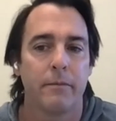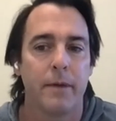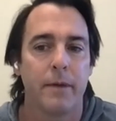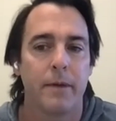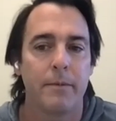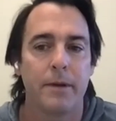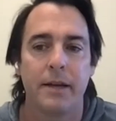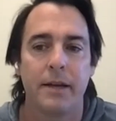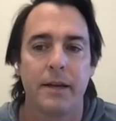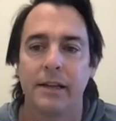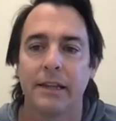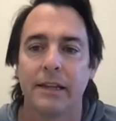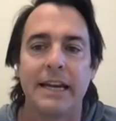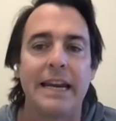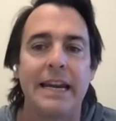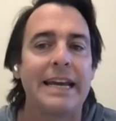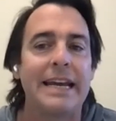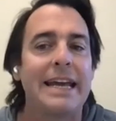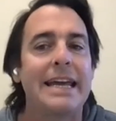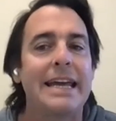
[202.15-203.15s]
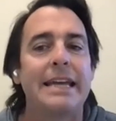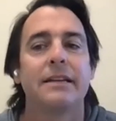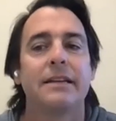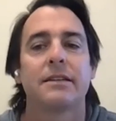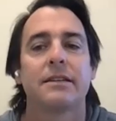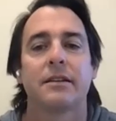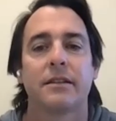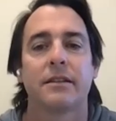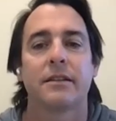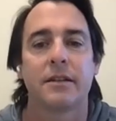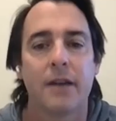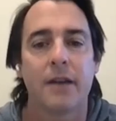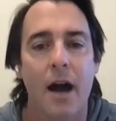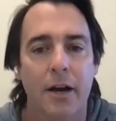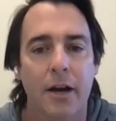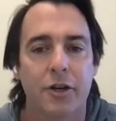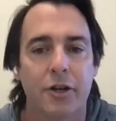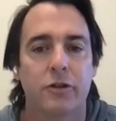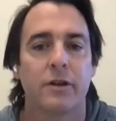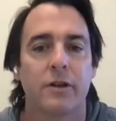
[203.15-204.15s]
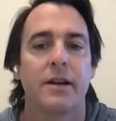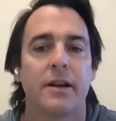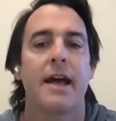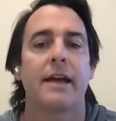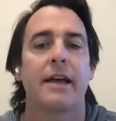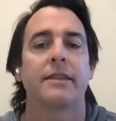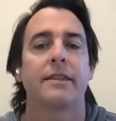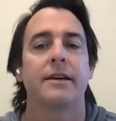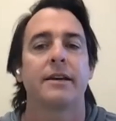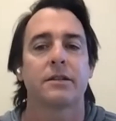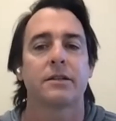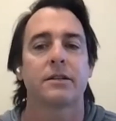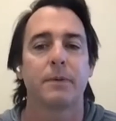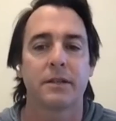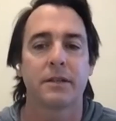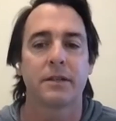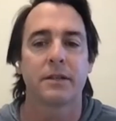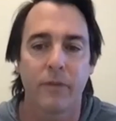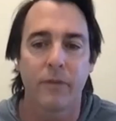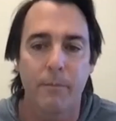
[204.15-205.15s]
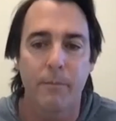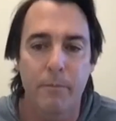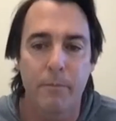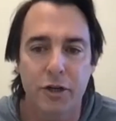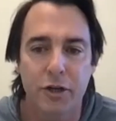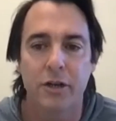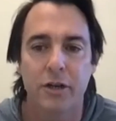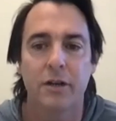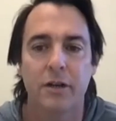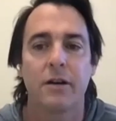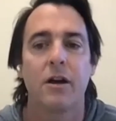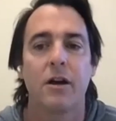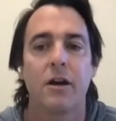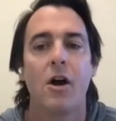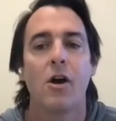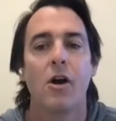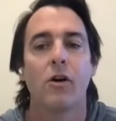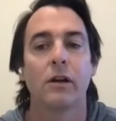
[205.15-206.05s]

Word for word: Maybe leaning into the doctrine at the expense of the mission,